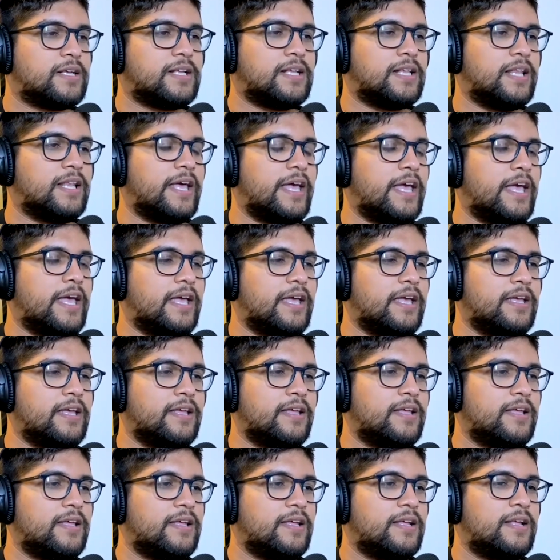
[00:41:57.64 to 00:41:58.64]
Clay.
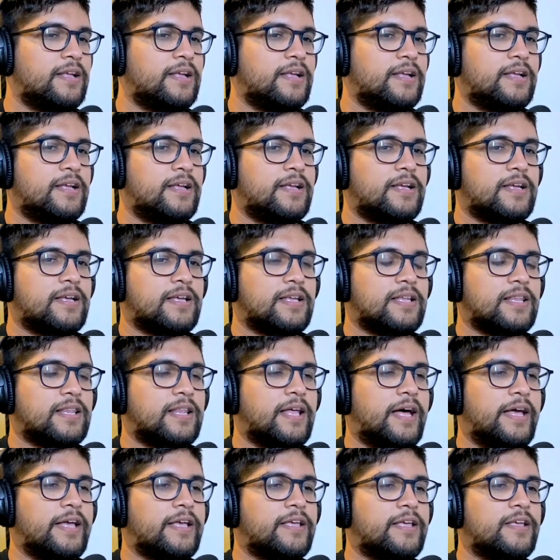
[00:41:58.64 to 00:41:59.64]

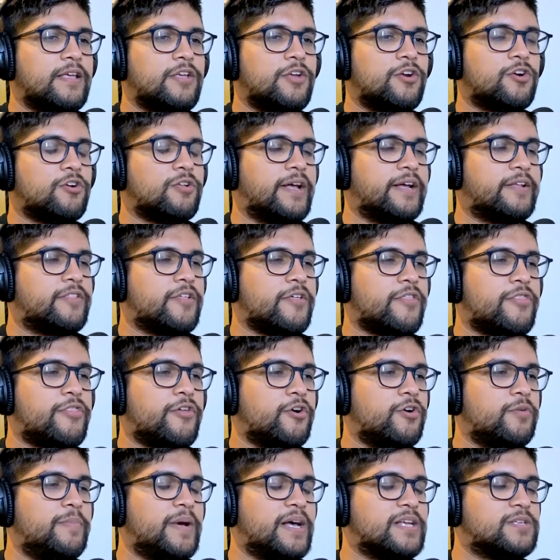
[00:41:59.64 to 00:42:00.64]
Like you're like the
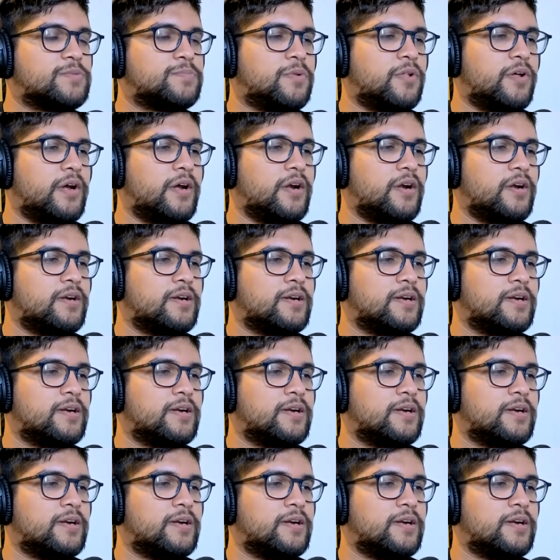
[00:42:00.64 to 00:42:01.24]
third best player,